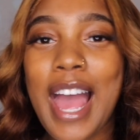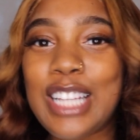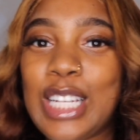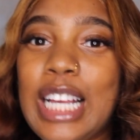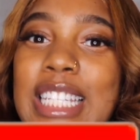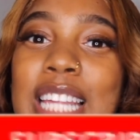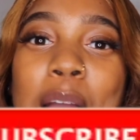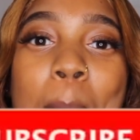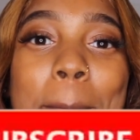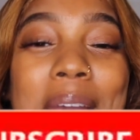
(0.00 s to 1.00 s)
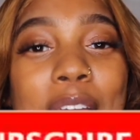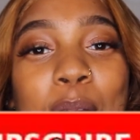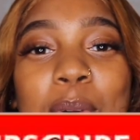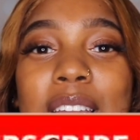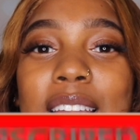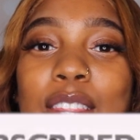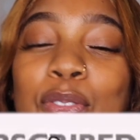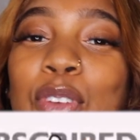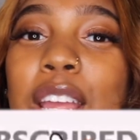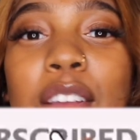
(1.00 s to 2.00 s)
As y'all can see, I'm back with another
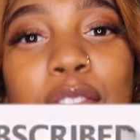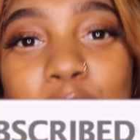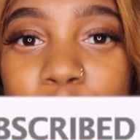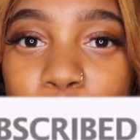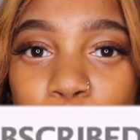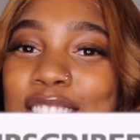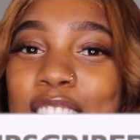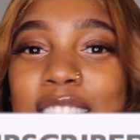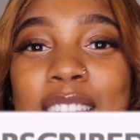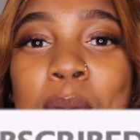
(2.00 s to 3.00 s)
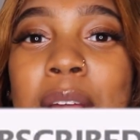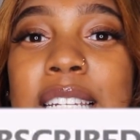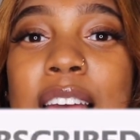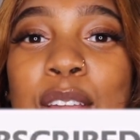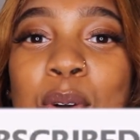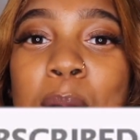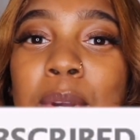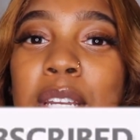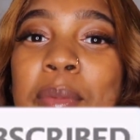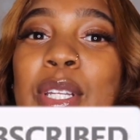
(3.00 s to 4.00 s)
freaking video. As y'all can tell by the title, I'm
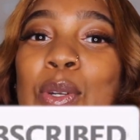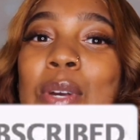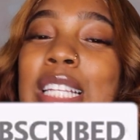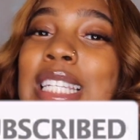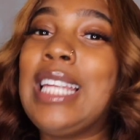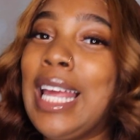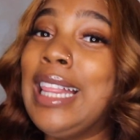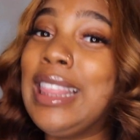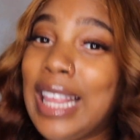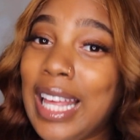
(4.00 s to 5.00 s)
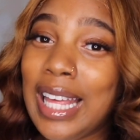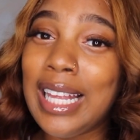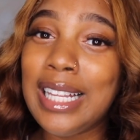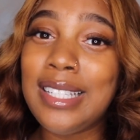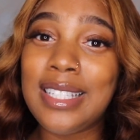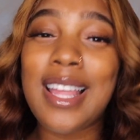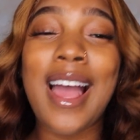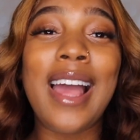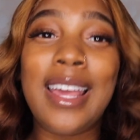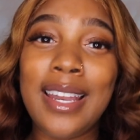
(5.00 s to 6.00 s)
gonna be doing 10 things
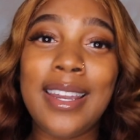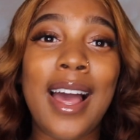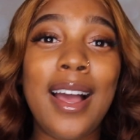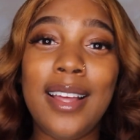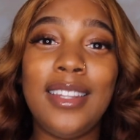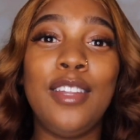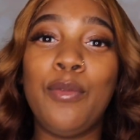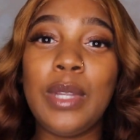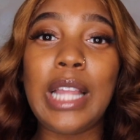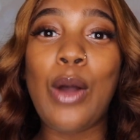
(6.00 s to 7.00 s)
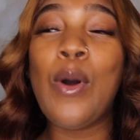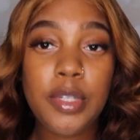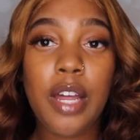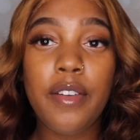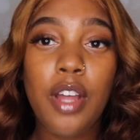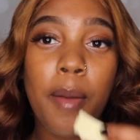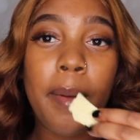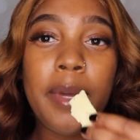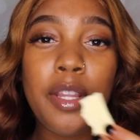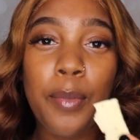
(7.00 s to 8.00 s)
that I cannot live without. I'm sorry y'all, my
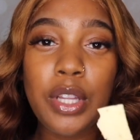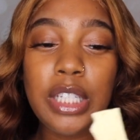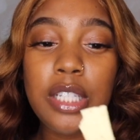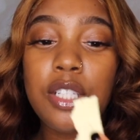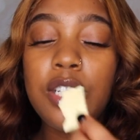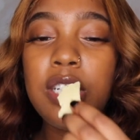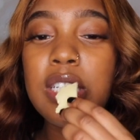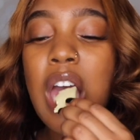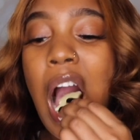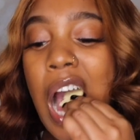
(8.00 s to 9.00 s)
mother bought this cheese.